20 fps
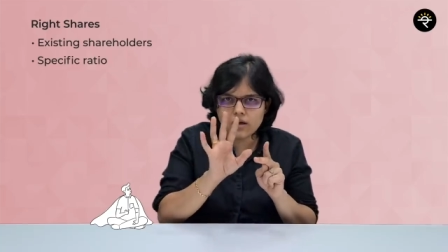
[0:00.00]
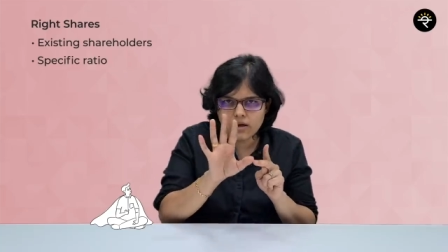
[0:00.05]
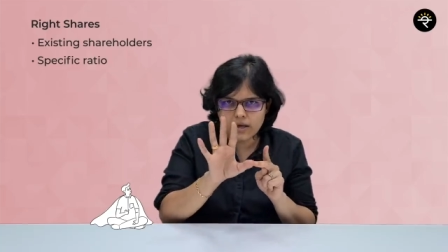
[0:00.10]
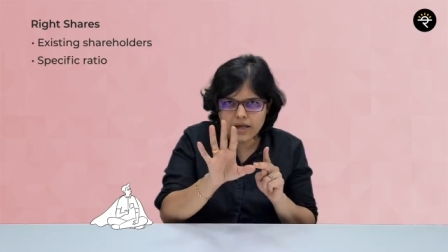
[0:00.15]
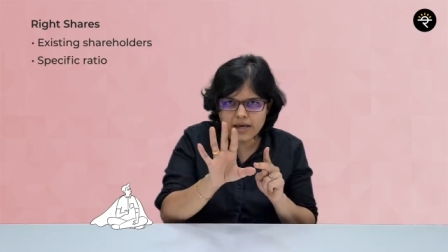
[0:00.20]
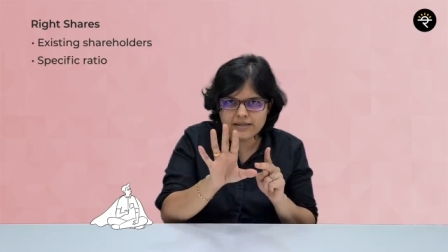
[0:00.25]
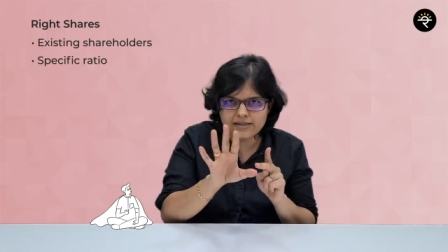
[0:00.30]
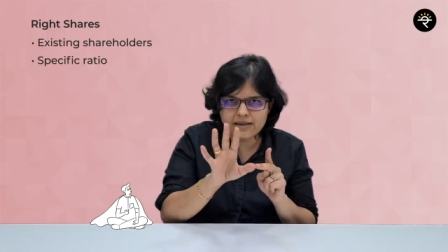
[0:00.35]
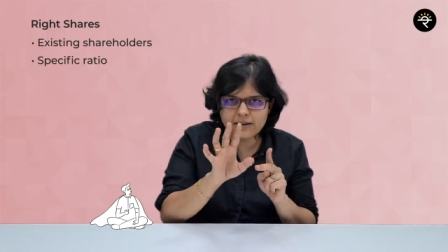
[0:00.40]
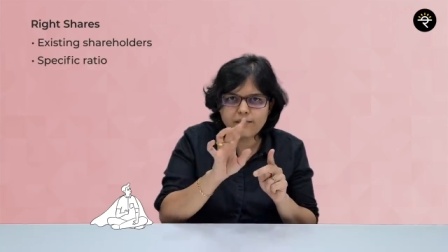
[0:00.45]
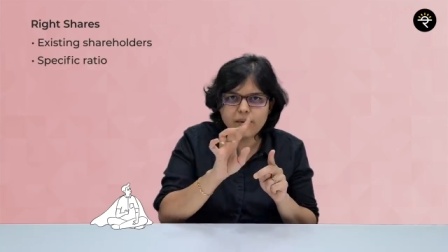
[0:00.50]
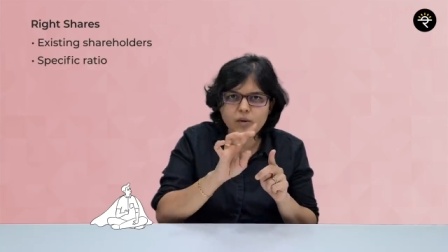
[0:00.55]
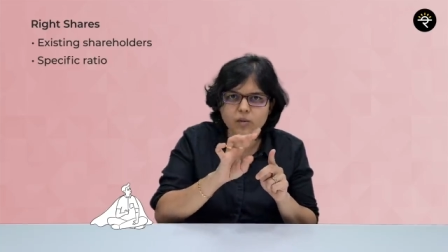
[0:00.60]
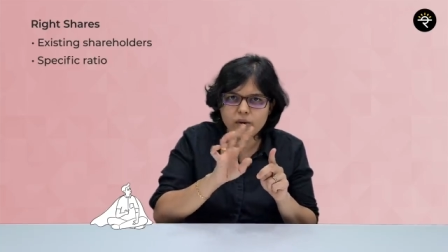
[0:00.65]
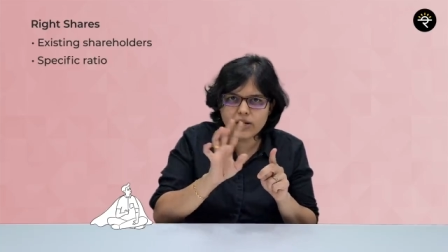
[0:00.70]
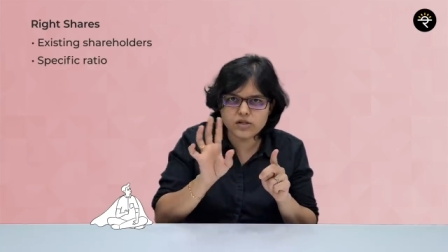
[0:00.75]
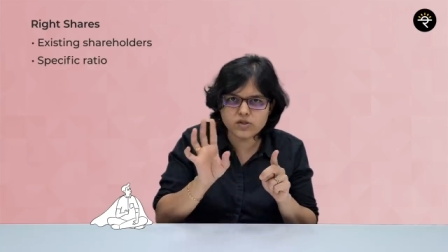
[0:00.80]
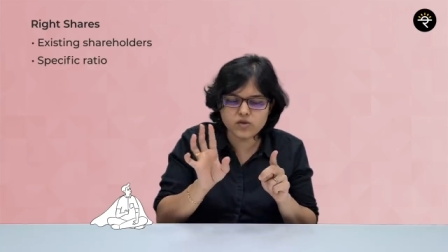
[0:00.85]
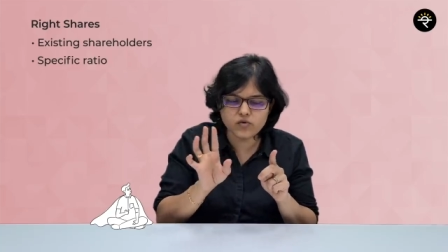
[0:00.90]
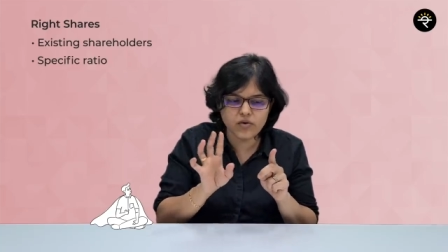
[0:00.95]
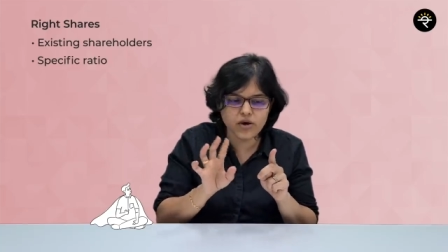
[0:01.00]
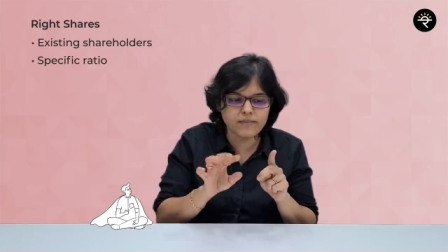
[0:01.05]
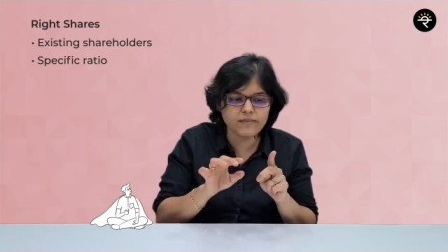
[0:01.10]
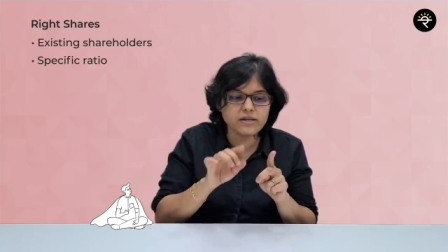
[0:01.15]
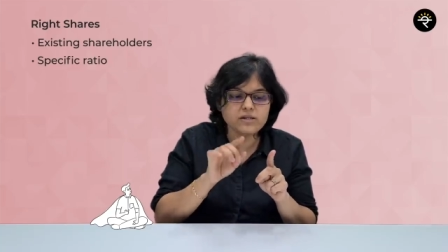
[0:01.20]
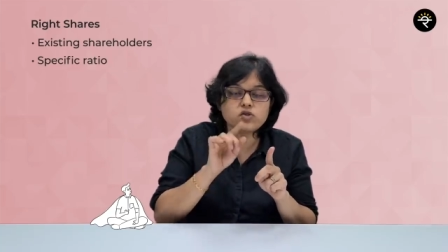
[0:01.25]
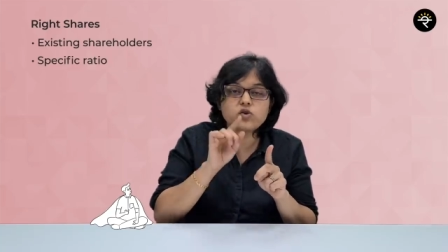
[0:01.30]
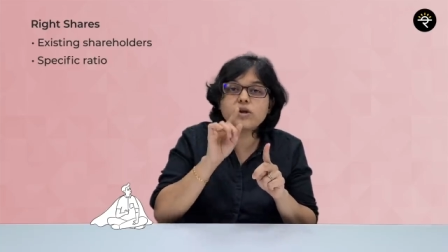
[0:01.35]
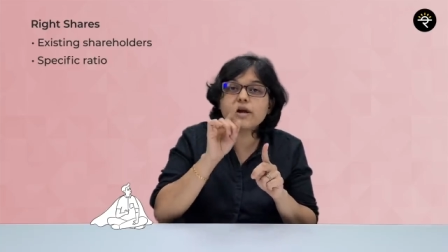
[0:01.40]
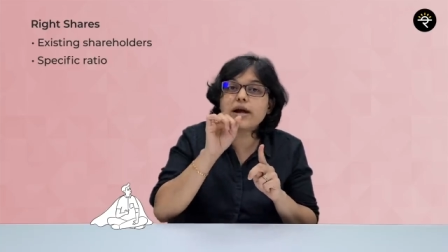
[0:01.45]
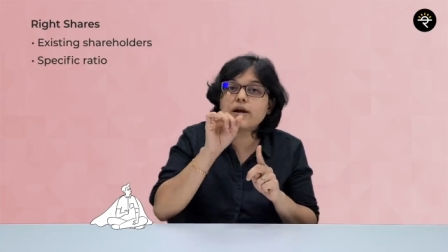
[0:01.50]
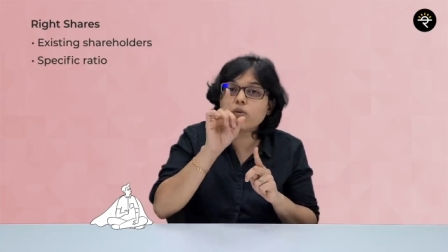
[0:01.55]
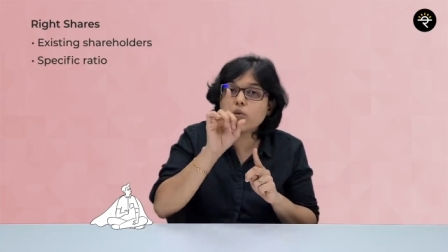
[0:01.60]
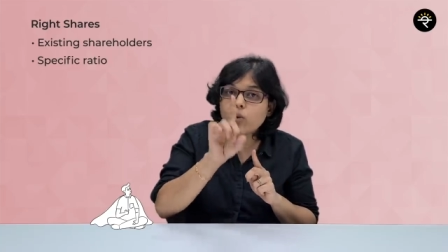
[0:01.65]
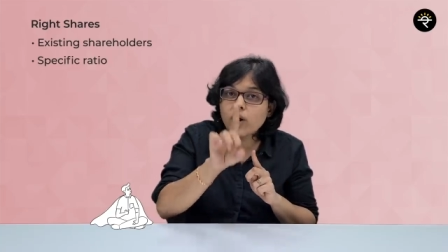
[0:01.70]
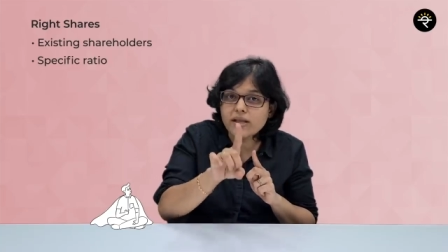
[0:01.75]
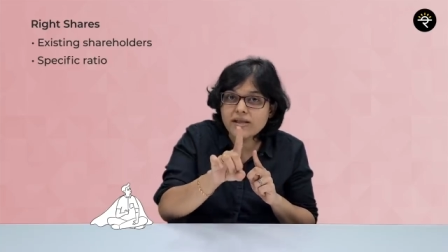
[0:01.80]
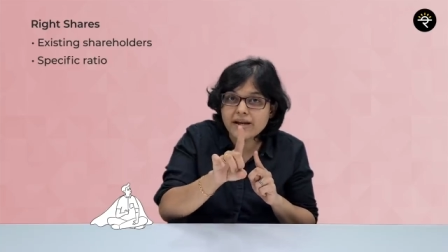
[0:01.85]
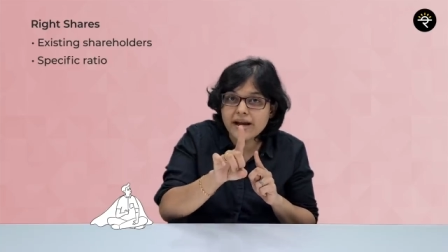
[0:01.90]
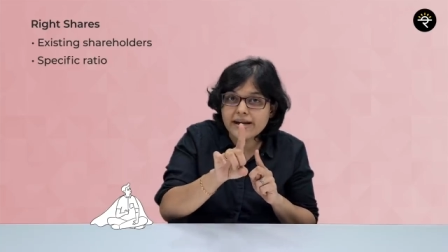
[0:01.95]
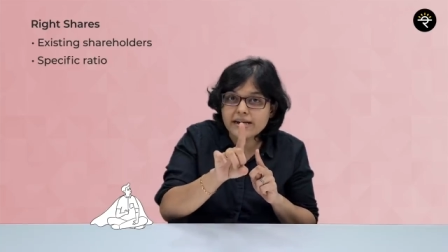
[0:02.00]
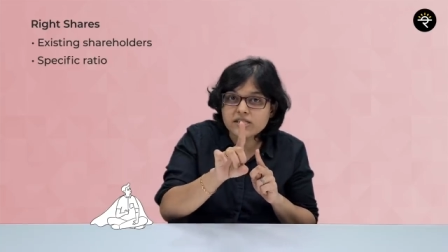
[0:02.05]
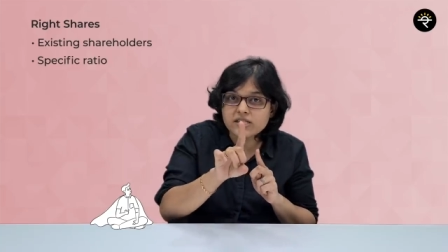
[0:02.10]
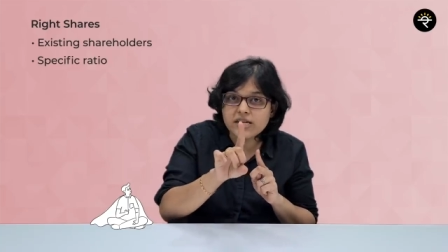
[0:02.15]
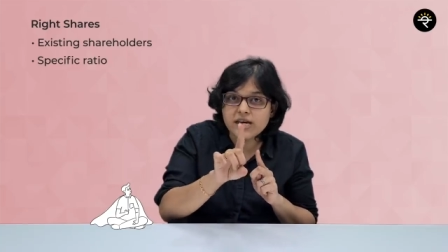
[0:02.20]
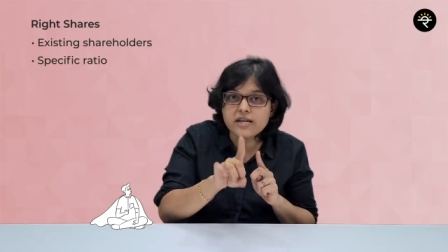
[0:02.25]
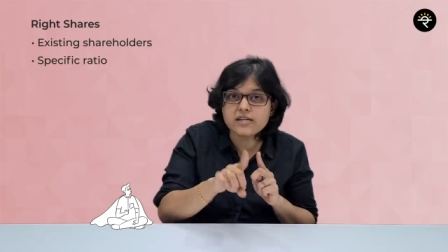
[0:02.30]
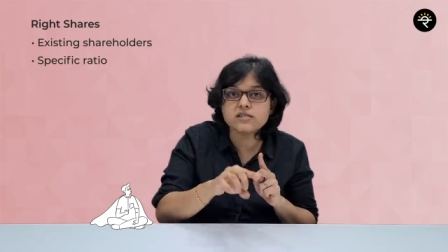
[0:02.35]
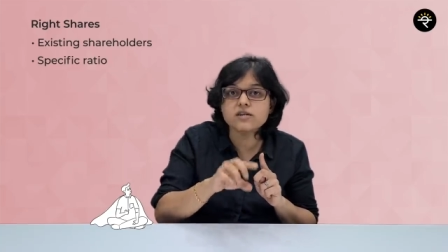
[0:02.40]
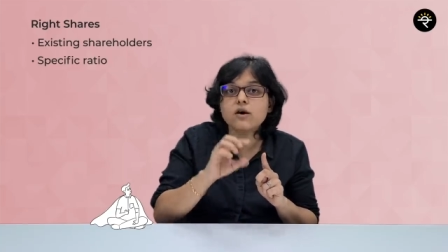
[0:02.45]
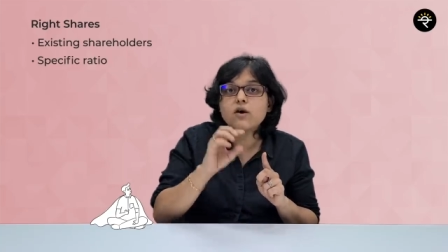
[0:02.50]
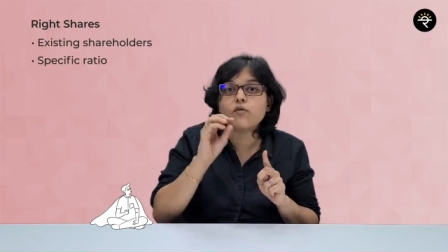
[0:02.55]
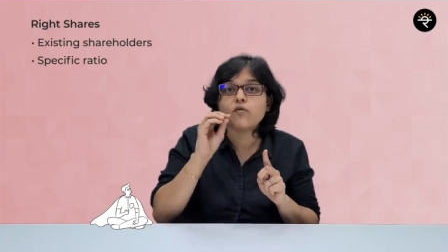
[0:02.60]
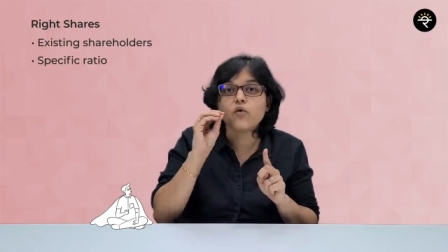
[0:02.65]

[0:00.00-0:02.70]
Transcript: Example, 1:5 means you'll get 1 right shares